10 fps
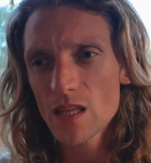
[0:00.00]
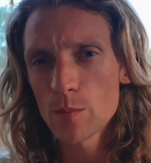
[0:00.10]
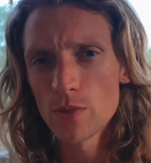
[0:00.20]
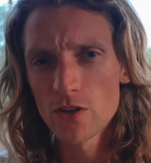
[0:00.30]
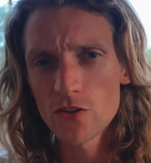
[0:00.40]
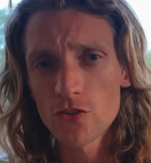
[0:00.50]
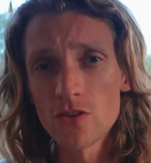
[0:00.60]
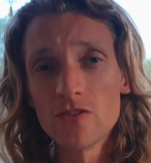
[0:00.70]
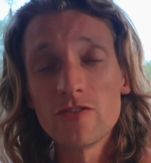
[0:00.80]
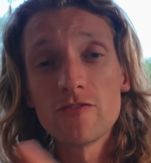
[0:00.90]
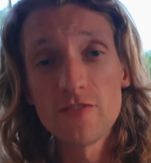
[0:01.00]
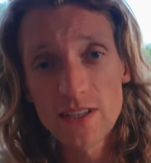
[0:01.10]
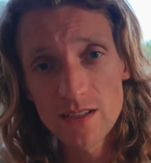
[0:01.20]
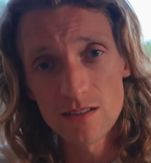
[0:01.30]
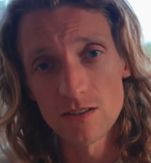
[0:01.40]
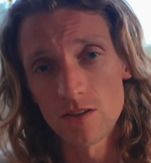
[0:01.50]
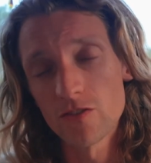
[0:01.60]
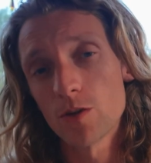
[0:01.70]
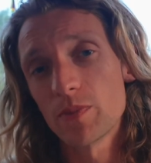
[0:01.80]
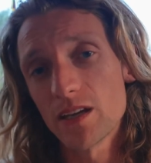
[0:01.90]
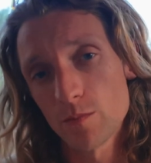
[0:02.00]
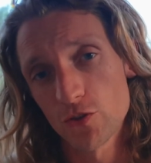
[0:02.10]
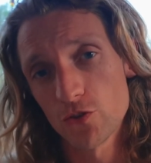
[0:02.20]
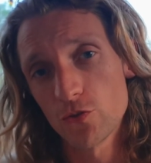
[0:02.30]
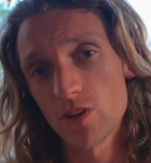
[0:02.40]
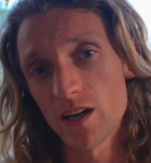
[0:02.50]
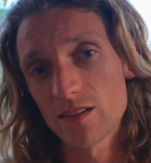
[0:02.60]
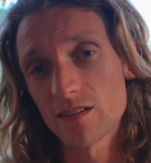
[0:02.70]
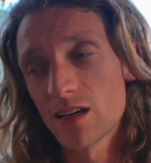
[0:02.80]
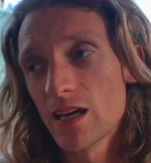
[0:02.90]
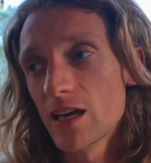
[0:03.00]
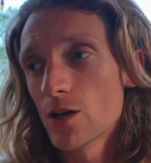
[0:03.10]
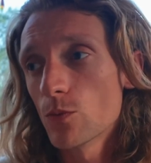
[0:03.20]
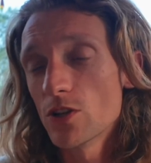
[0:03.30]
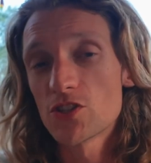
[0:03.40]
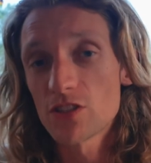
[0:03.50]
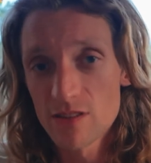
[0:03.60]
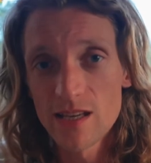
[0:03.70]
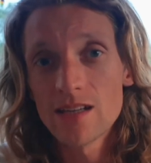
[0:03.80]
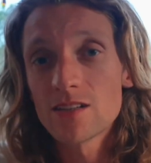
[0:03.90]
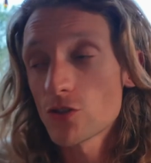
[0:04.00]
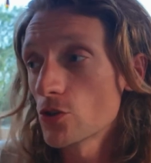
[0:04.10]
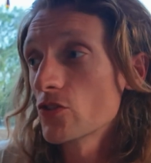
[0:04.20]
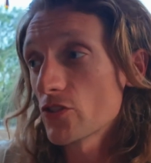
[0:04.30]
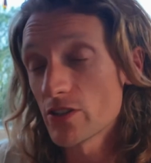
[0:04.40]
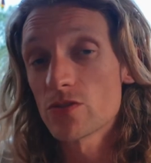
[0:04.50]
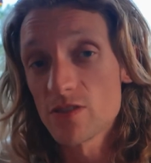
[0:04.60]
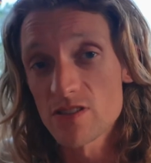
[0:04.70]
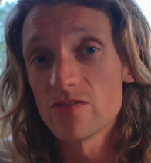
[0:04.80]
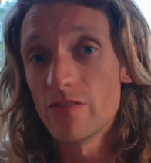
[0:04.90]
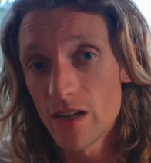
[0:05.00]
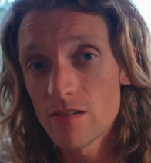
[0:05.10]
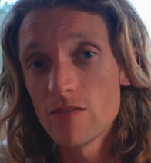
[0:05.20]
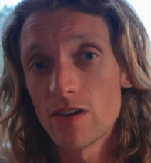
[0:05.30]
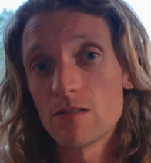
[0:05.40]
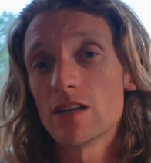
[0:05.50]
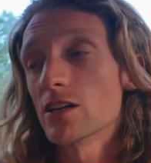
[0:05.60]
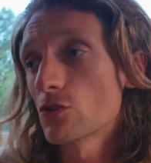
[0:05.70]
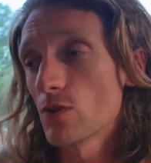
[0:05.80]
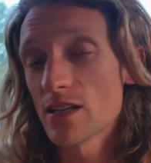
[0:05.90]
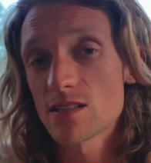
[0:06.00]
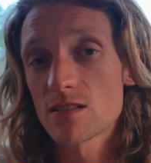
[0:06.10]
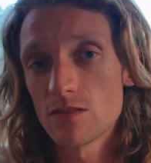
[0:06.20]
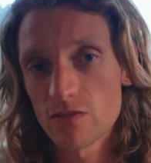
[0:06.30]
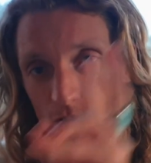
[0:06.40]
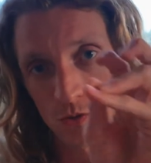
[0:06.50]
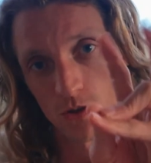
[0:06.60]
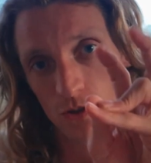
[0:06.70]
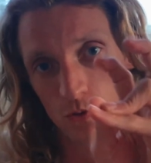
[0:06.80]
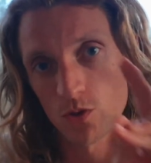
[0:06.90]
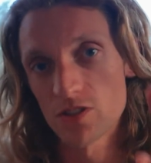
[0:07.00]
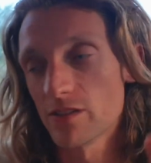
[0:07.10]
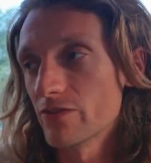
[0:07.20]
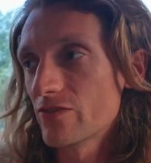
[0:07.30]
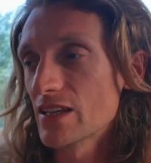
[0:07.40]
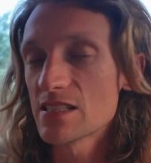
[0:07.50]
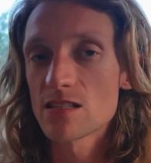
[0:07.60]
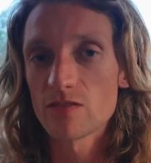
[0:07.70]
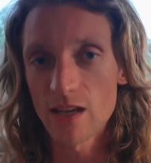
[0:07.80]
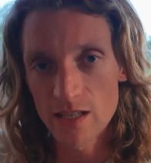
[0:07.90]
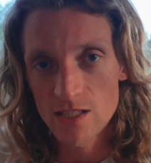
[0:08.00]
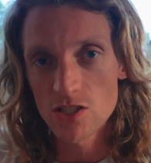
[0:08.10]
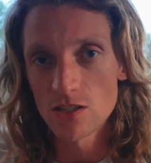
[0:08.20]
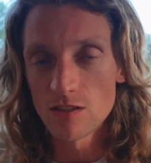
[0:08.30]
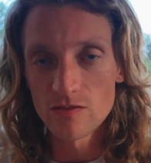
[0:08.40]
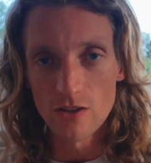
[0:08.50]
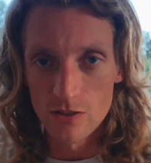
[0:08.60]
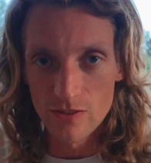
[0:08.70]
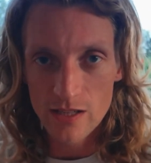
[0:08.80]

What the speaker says: but also the fear of not being able to do that, which then turns into this very, very aggressive, quote unquote, defensive energy of